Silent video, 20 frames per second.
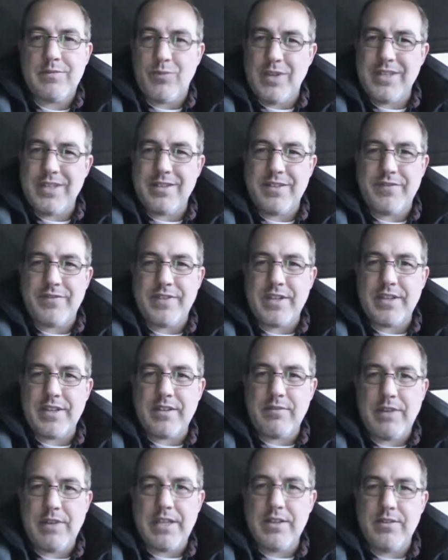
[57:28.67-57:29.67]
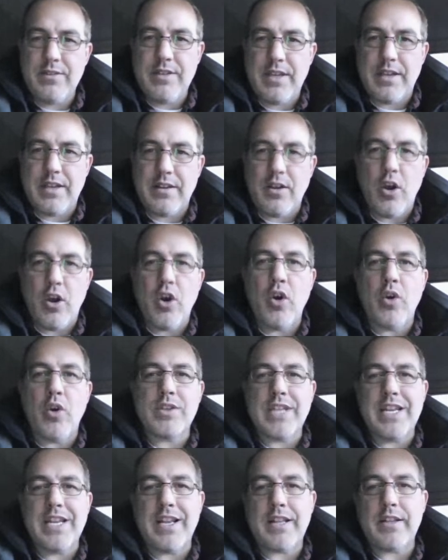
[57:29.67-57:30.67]
What the fuck? How did I do that? Oh,
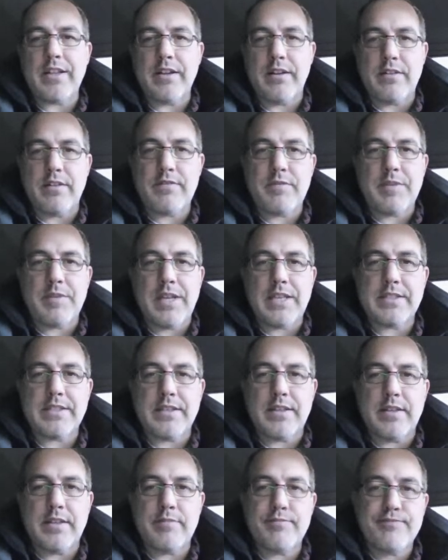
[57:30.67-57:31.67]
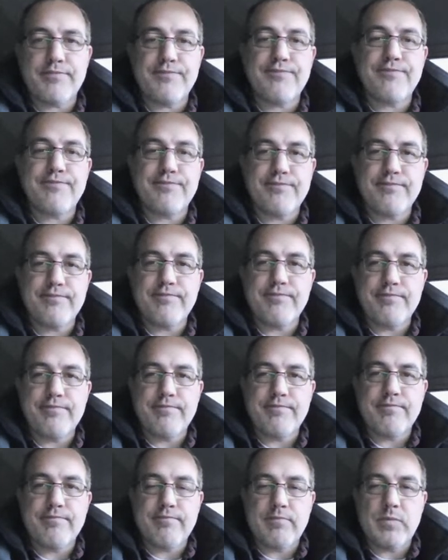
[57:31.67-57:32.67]
because I didn't clear it last time.
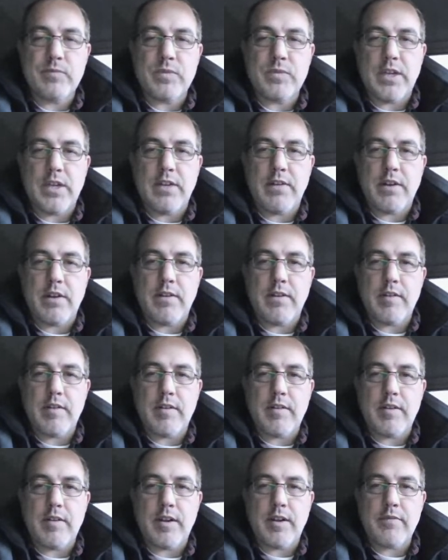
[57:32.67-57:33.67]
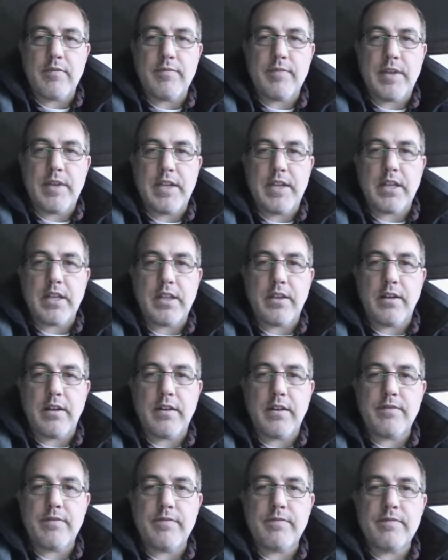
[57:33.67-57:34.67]
Right. Didn't
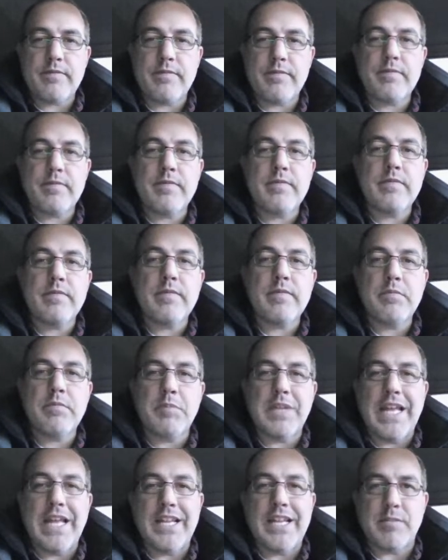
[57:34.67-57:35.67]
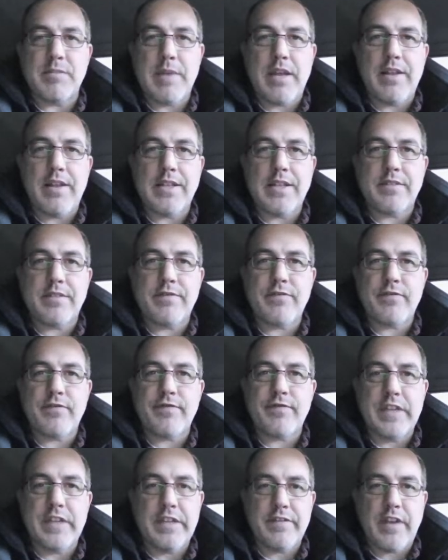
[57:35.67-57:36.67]
clear. But that doesn't matter. That's a
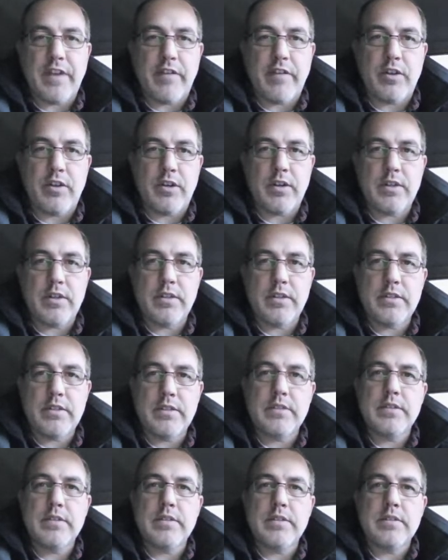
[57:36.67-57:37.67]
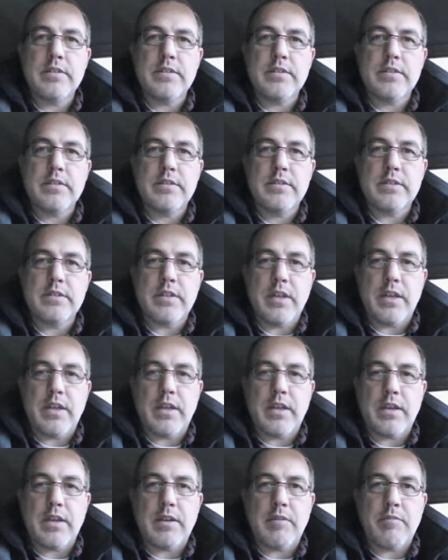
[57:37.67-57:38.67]
5500.
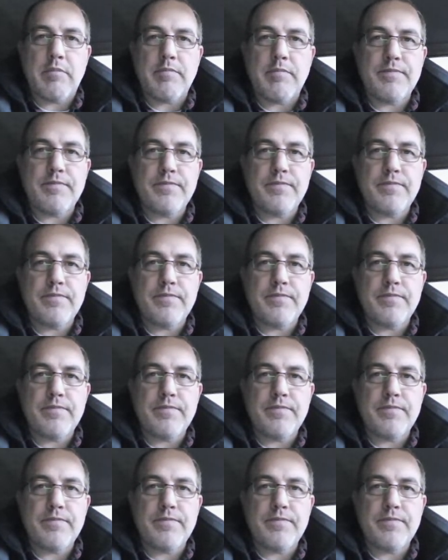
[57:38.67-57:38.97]
Um,